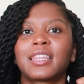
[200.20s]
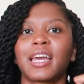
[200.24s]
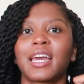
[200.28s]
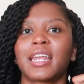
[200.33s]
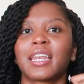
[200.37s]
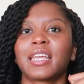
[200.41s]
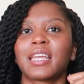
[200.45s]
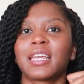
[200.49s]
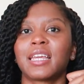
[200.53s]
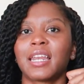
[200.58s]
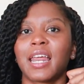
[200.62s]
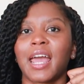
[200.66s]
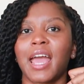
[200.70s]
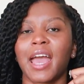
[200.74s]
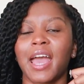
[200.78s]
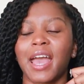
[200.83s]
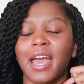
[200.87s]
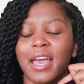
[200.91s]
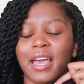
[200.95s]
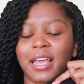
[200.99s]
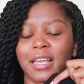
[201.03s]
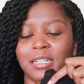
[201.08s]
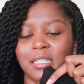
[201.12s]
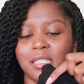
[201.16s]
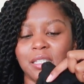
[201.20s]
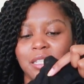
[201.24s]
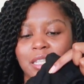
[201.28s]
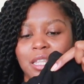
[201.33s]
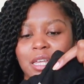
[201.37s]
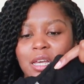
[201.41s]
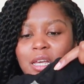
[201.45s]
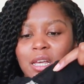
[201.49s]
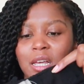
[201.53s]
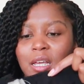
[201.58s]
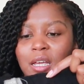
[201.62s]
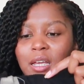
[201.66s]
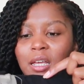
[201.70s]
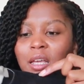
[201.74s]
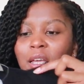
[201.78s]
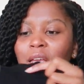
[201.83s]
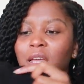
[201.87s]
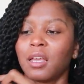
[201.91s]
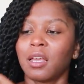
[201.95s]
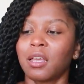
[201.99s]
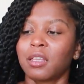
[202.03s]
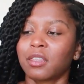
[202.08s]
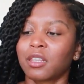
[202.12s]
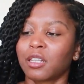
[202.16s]
that it has the
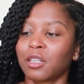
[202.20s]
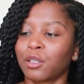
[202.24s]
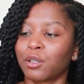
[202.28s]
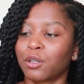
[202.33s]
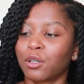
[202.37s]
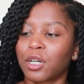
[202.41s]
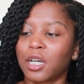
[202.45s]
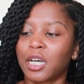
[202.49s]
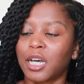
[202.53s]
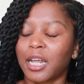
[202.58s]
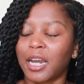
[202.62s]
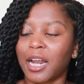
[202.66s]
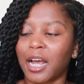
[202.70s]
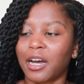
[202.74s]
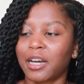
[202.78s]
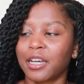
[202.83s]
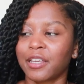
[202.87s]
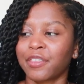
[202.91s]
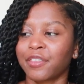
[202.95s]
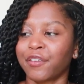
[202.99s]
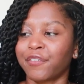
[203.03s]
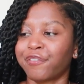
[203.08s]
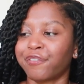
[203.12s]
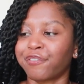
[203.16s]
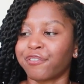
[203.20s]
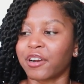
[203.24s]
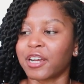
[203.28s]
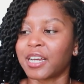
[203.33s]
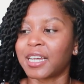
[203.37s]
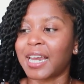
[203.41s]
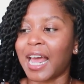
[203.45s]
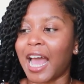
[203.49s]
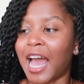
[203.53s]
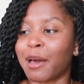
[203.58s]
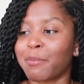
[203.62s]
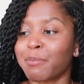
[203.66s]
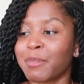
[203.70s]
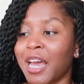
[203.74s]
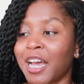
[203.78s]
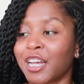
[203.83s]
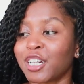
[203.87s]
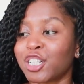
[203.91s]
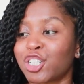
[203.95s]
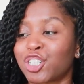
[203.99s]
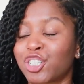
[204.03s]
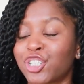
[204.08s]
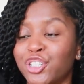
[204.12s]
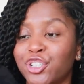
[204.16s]
little cutout in the front. I'm
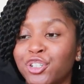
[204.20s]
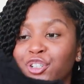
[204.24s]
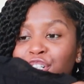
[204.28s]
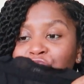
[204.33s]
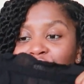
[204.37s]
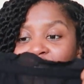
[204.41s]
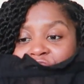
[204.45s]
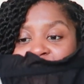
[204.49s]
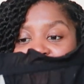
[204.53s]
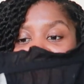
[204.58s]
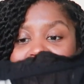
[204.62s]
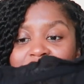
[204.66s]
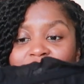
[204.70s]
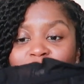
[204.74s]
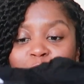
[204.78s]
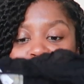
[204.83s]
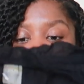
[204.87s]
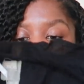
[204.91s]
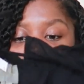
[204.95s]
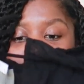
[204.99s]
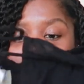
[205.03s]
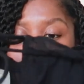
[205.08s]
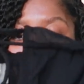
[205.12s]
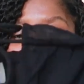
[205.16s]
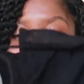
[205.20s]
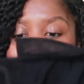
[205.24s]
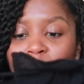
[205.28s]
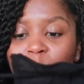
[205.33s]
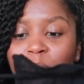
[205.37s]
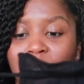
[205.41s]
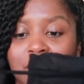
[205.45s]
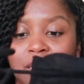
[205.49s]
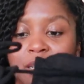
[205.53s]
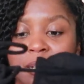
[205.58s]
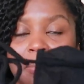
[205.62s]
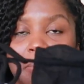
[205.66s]
not sure if this was supposed to